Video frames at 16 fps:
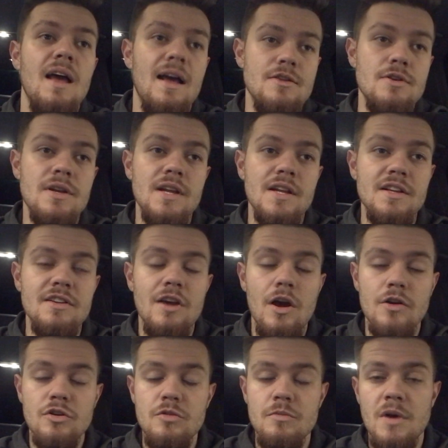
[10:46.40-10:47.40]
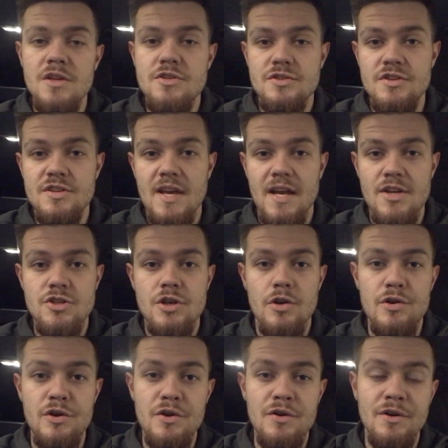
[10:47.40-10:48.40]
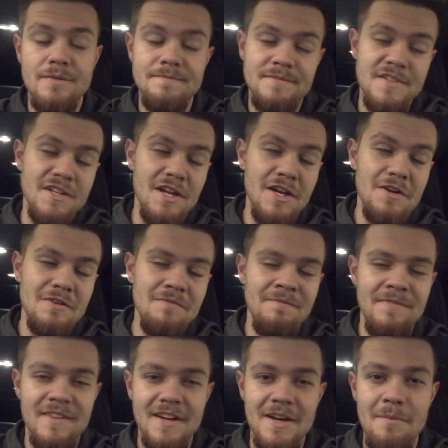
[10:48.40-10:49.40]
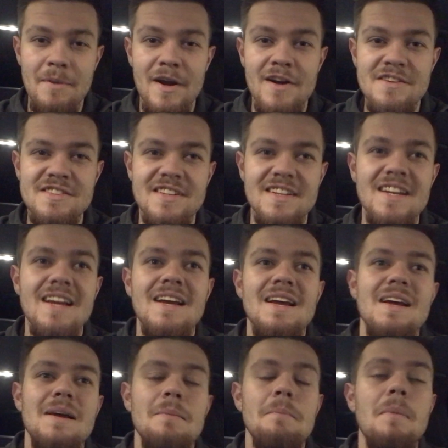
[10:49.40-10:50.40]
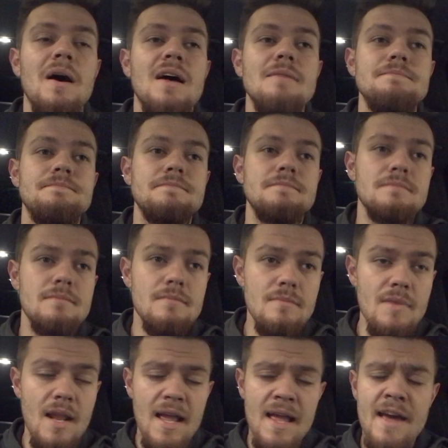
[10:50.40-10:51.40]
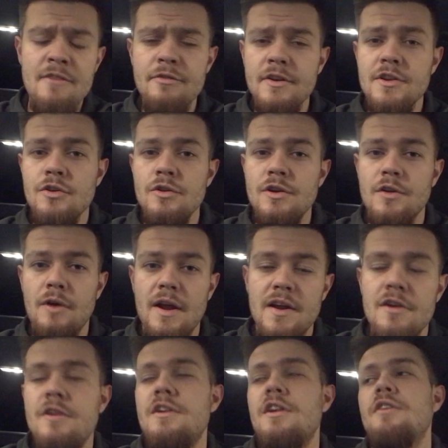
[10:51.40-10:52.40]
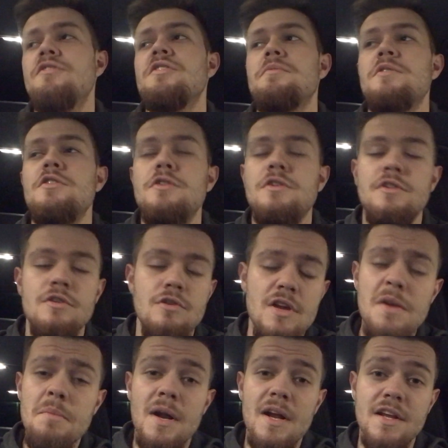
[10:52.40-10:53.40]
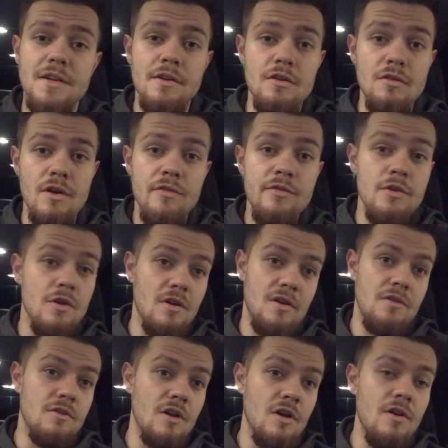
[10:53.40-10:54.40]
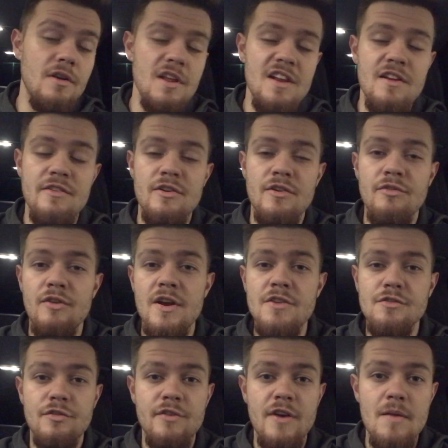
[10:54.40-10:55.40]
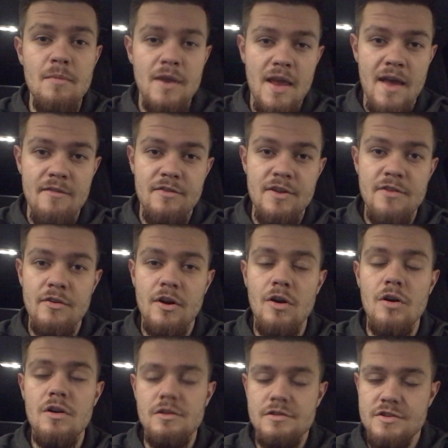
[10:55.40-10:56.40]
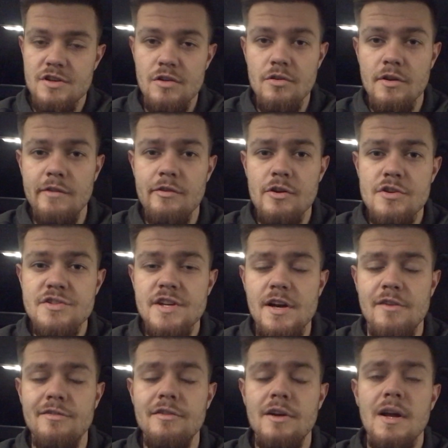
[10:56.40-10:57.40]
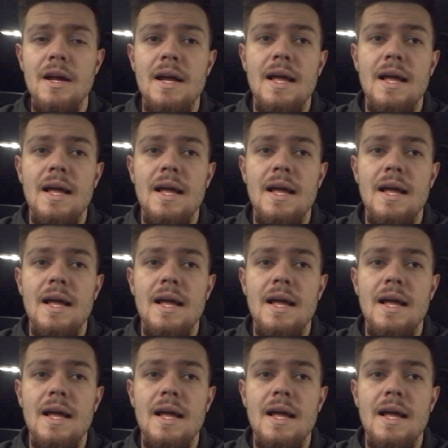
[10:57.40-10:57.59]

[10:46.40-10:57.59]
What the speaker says: I try not to talk too much and just kind of show you, you know, the comparison, but I had fun doing it right here. You know, it's something you can do, anybody can do. If you, you know, any of your friends or family have different cars, you know, look for yourself.